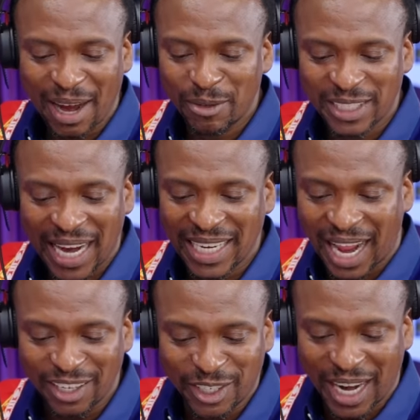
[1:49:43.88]
I was
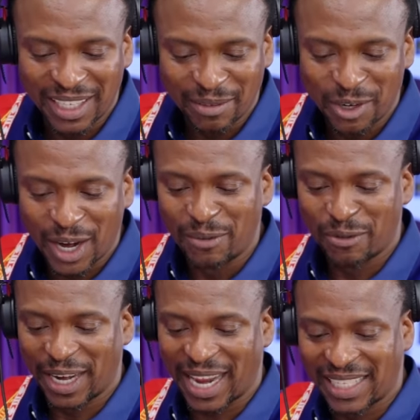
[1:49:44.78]
Scandal. You can't
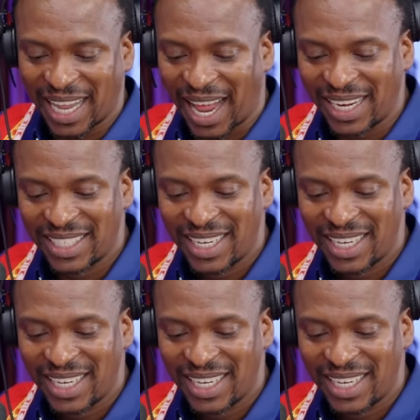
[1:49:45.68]
forget that.